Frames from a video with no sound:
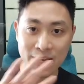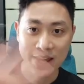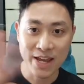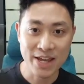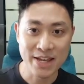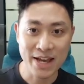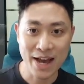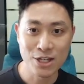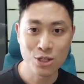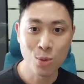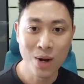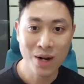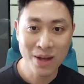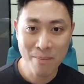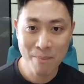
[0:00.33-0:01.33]
Hey guys,
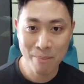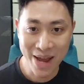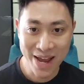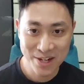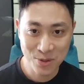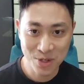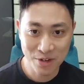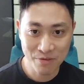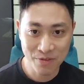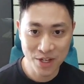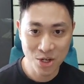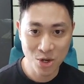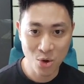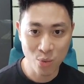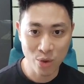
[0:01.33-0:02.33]
welcome back to another
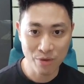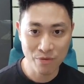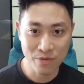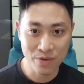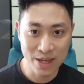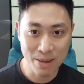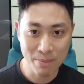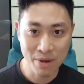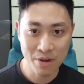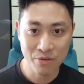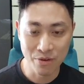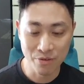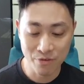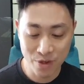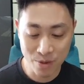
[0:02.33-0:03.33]
video with Lim
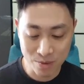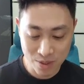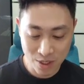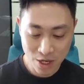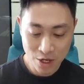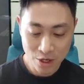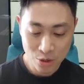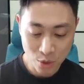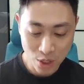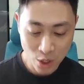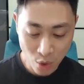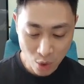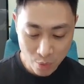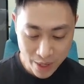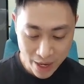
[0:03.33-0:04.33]
Reviews. Today
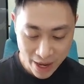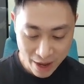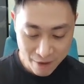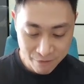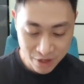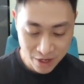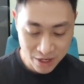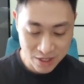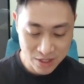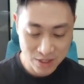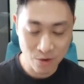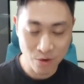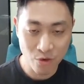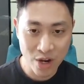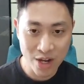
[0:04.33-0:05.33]
what we have here is
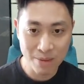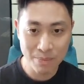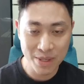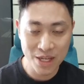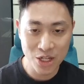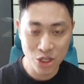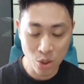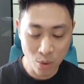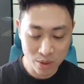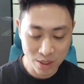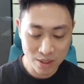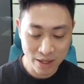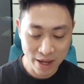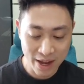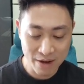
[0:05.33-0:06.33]
the Redmi Note
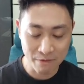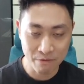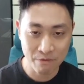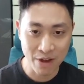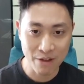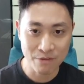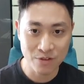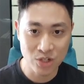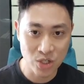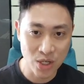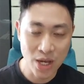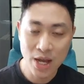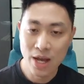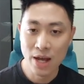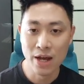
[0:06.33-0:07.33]
10
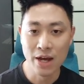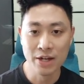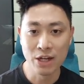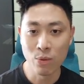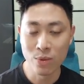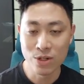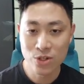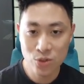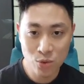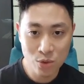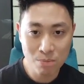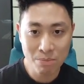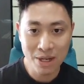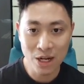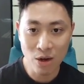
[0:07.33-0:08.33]
5G that will
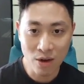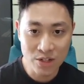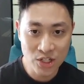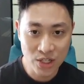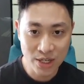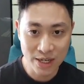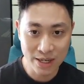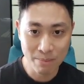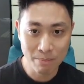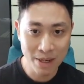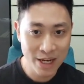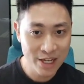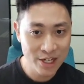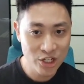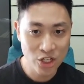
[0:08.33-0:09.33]
soon be launching in
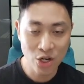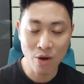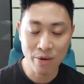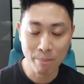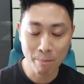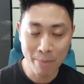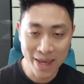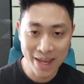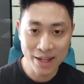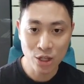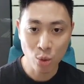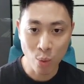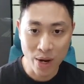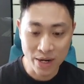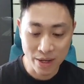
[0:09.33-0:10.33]
Malaysia on May
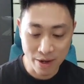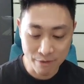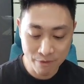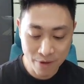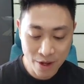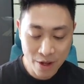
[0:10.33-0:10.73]
20th.